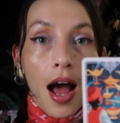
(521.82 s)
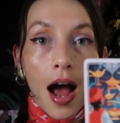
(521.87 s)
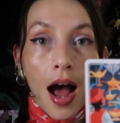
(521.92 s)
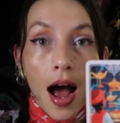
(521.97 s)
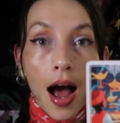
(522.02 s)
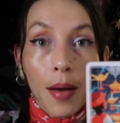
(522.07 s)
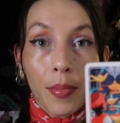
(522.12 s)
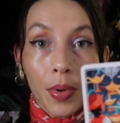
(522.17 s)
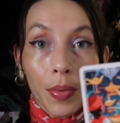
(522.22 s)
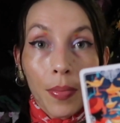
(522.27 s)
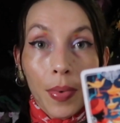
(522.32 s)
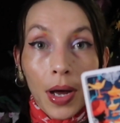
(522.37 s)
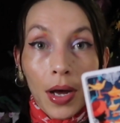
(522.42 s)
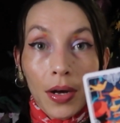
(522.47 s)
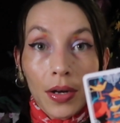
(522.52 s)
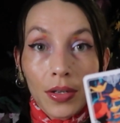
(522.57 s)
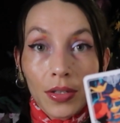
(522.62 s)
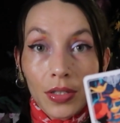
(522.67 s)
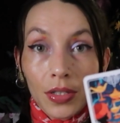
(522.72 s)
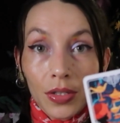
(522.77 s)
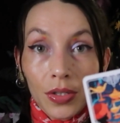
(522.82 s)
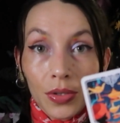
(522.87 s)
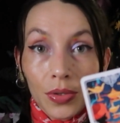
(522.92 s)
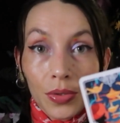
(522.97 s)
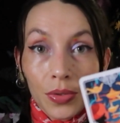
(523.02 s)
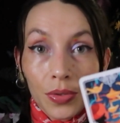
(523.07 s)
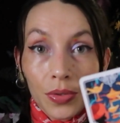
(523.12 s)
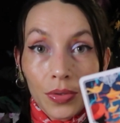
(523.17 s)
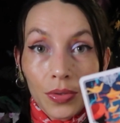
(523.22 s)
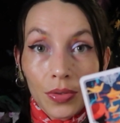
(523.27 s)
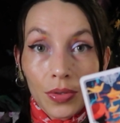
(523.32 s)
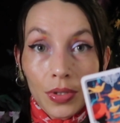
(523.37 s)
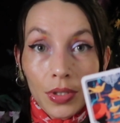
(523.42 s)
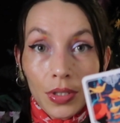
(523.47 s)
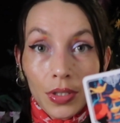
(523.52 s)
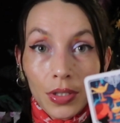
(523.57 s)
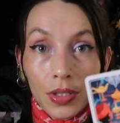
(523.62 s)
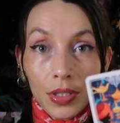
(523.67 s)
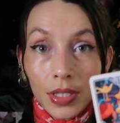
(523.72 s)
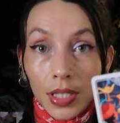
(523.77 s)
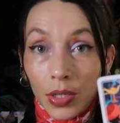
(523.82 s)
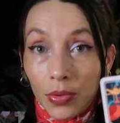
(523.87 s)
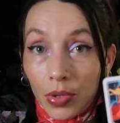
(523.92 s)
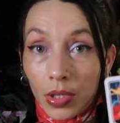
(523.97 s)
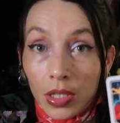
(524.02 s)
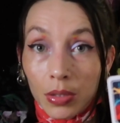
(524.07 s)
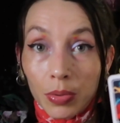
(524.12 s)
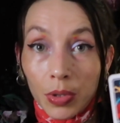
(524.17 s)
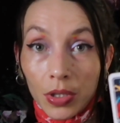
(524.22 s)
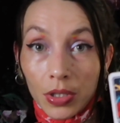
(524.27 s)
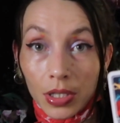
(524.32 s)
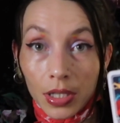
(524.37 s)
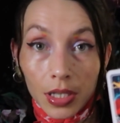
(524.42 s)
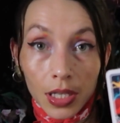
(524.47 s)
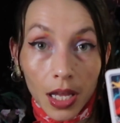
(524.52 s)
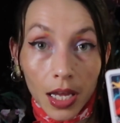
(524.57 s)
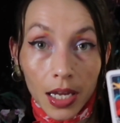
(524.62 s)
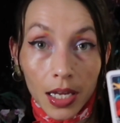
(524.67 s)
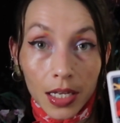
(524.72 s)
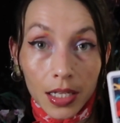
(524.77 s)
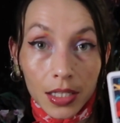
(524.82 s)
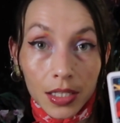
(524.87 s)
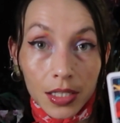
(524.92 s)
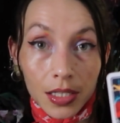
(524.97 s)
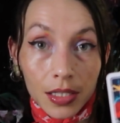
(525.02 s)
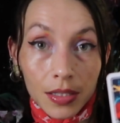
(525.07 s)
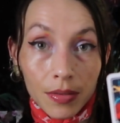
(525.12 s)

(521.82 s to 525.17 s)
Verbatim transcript: I'm about to see what this person likes,